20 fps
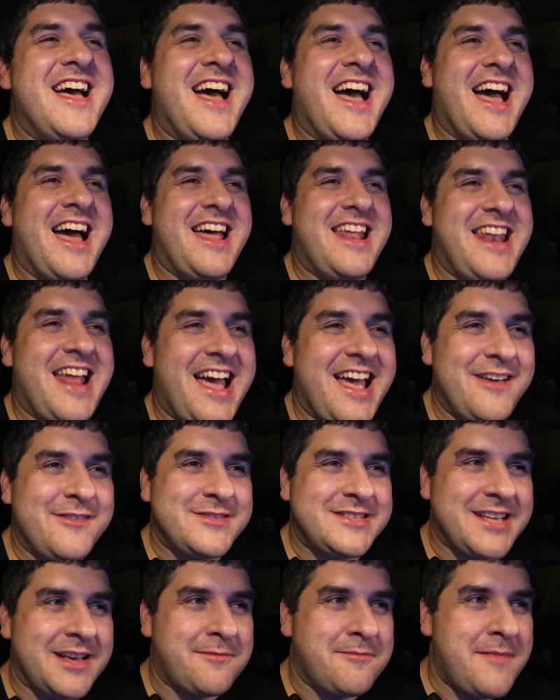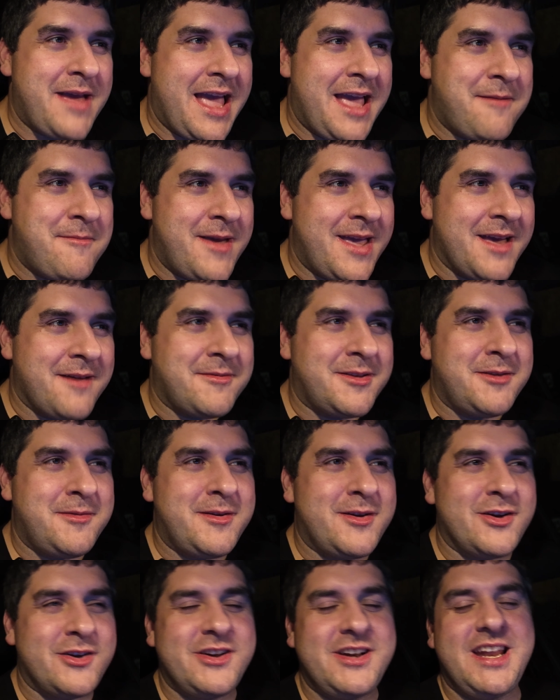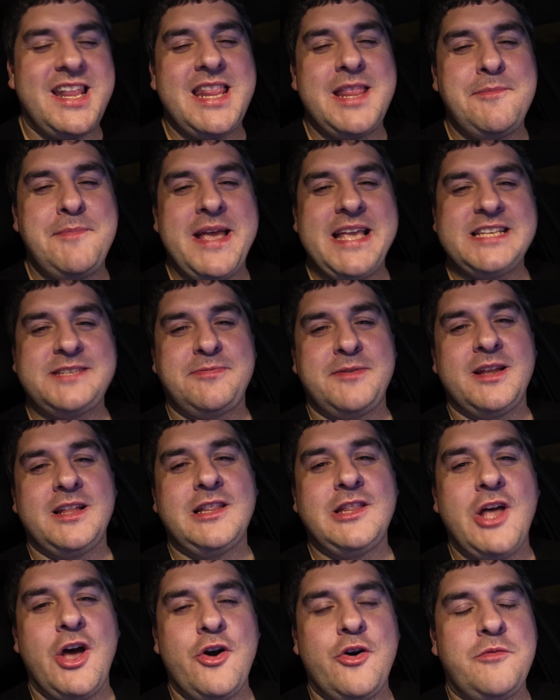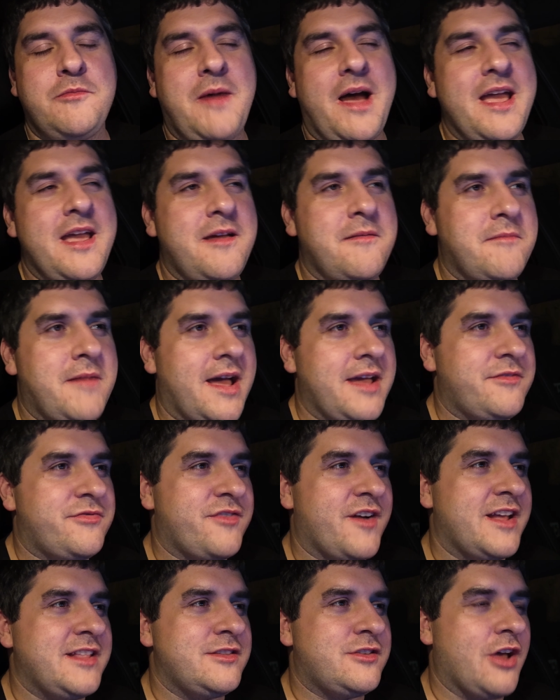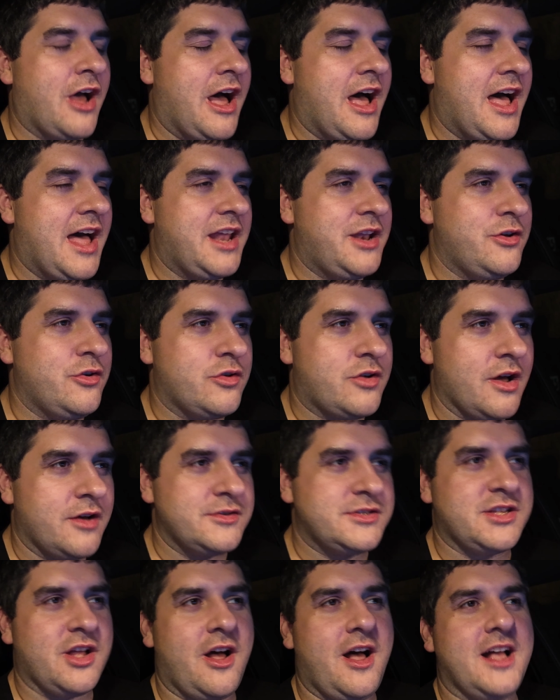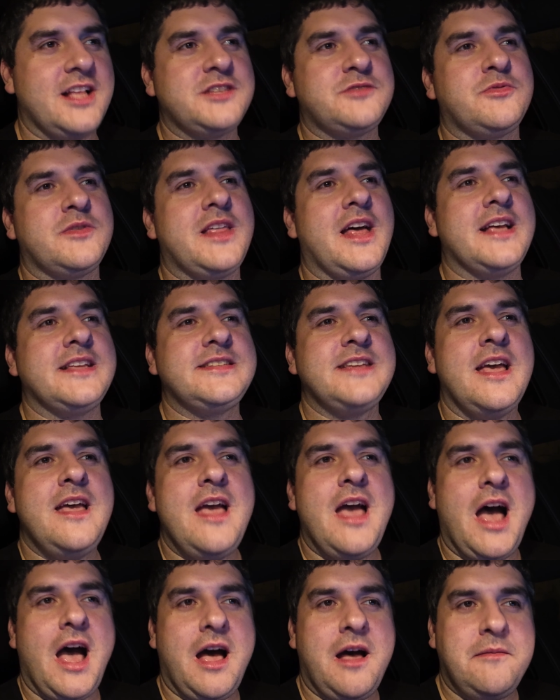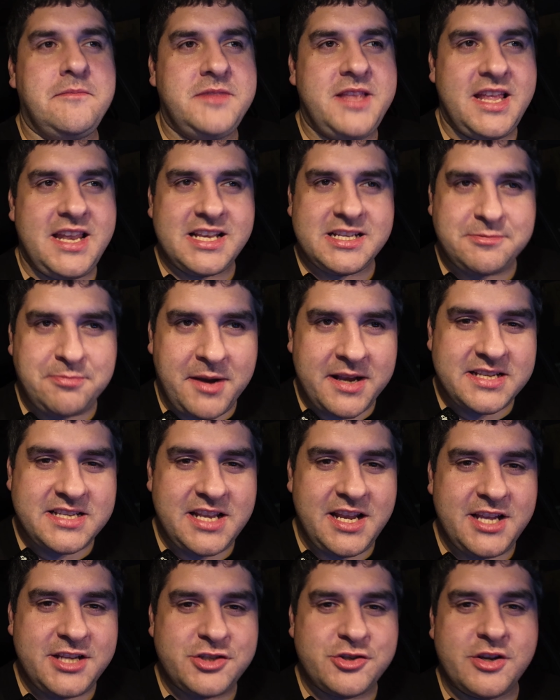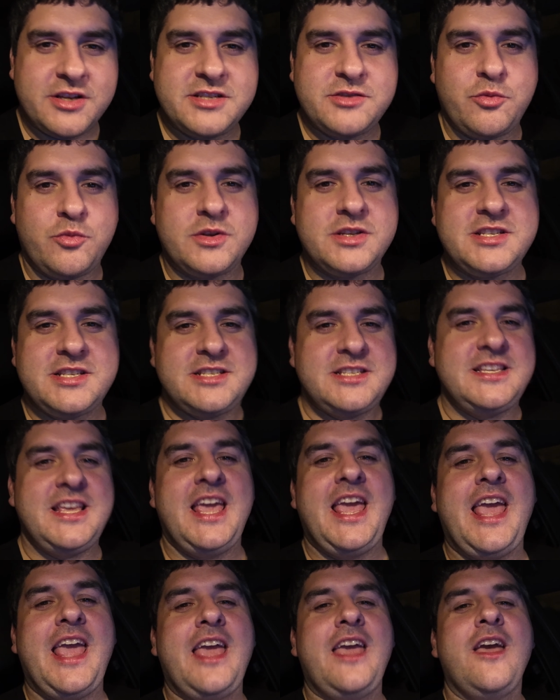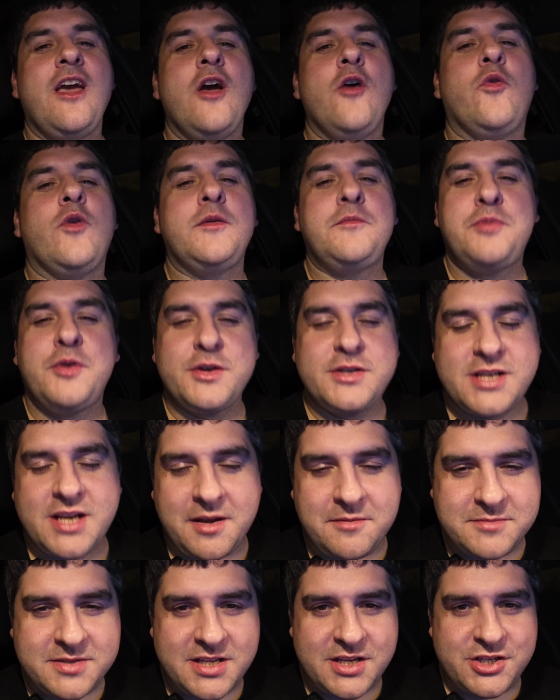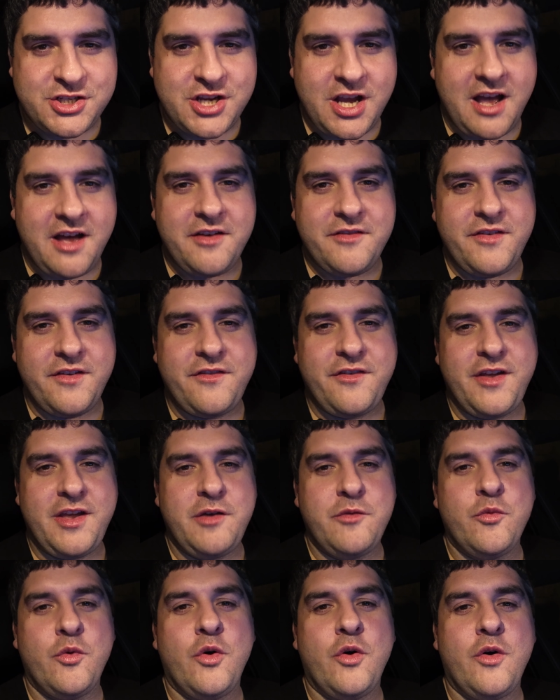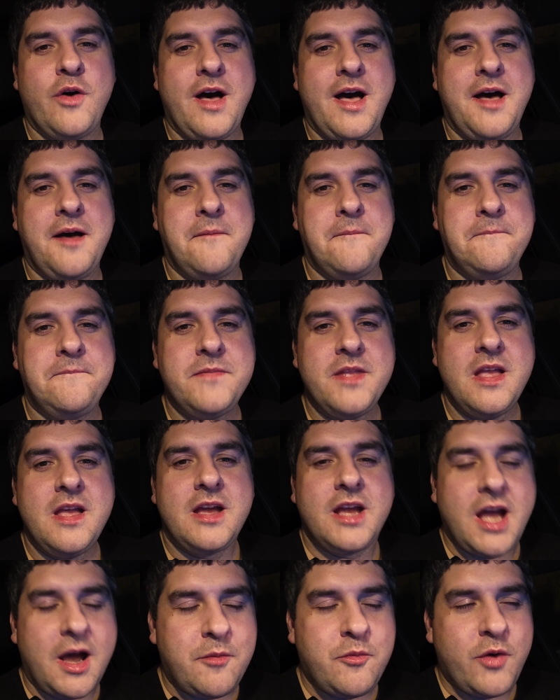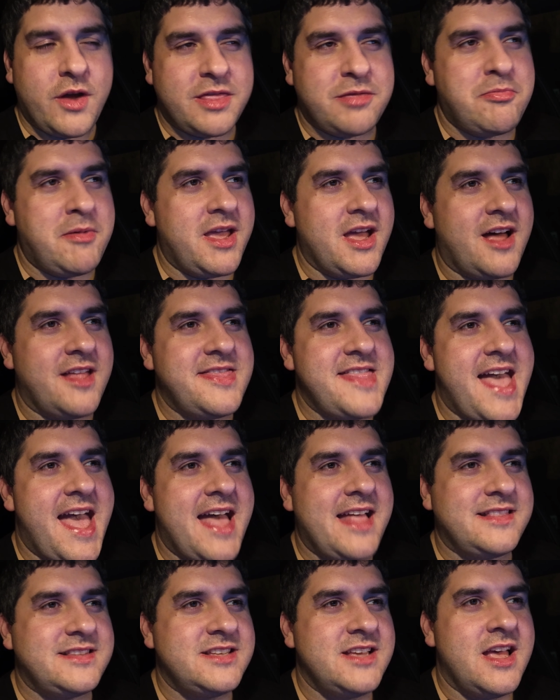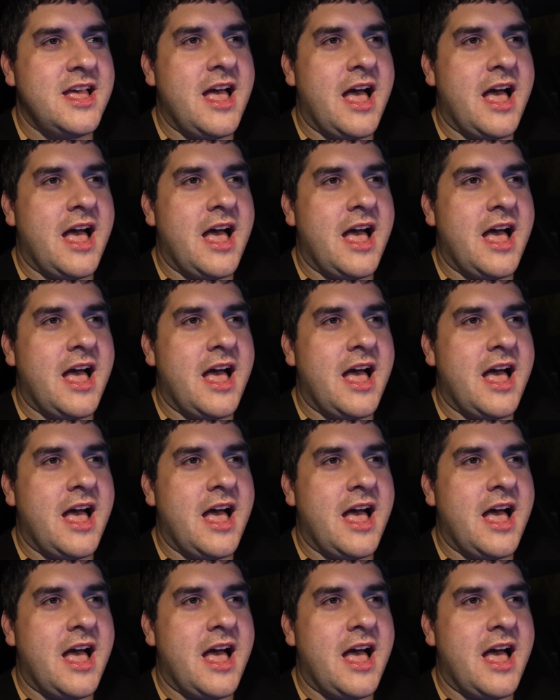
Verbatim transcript: And I was like, maybe I'm going to be going in the basement alone. My friend Todd, who goes to haunts with us, did express an interest. We'll see when push comes to shove if he will come with me on that.